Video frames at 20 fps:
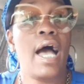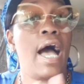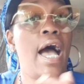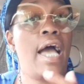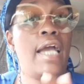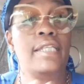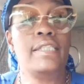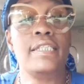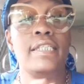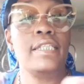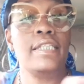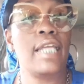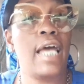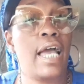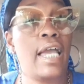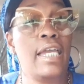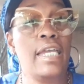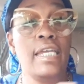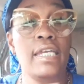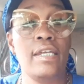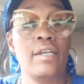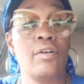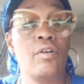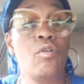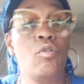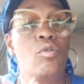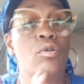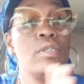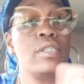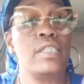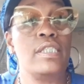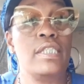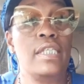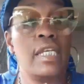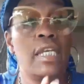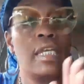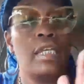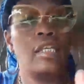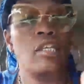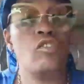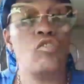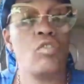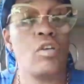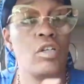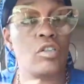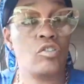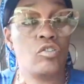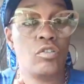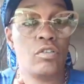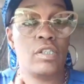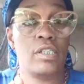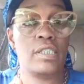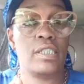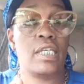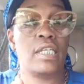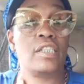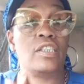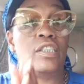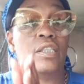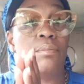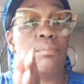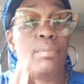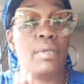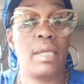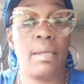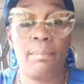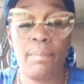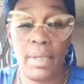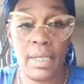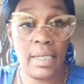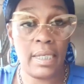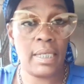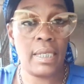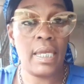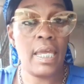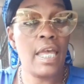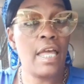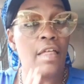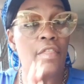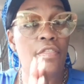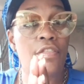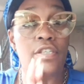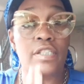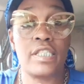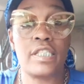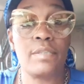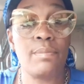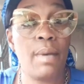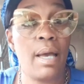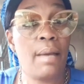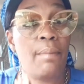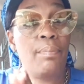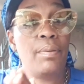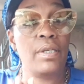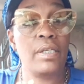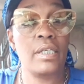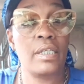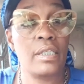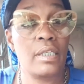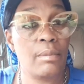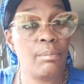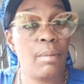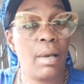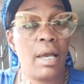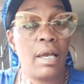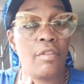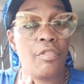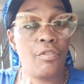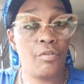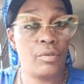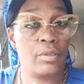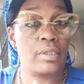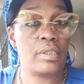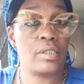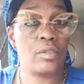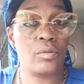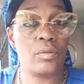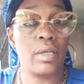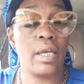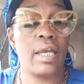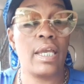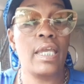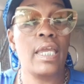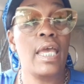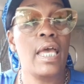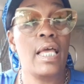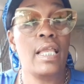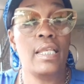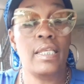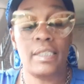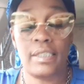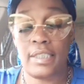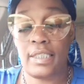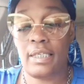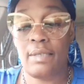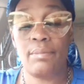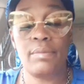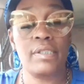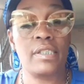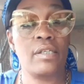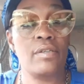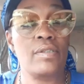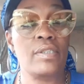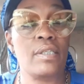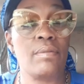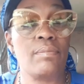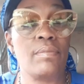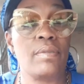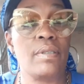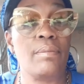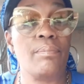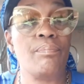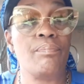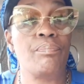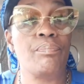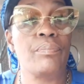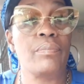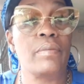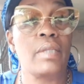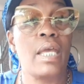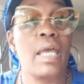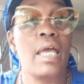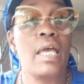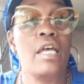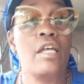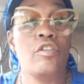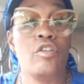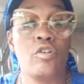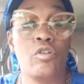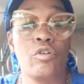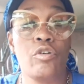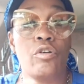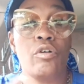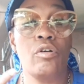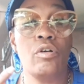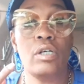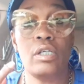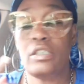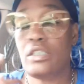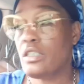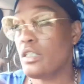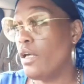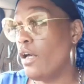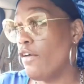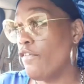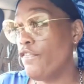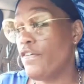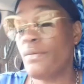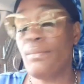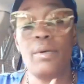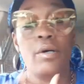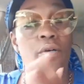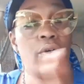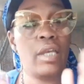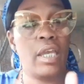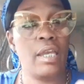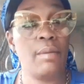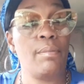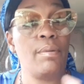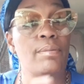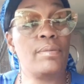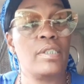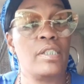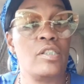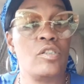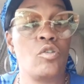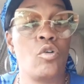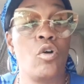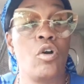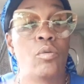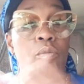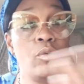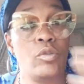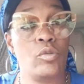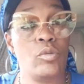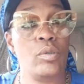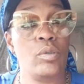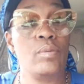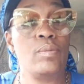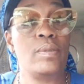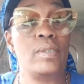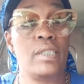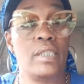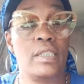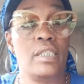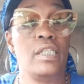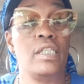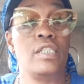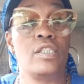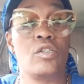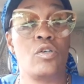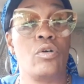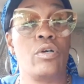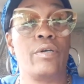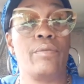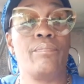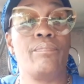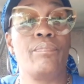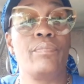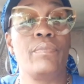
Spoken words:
I did not hear or see any drug transaction being made. This is my opinion and my thoughts, okay? Listen, let me tell you something. The girl, so a female came up to his car window. He was sitting in his car.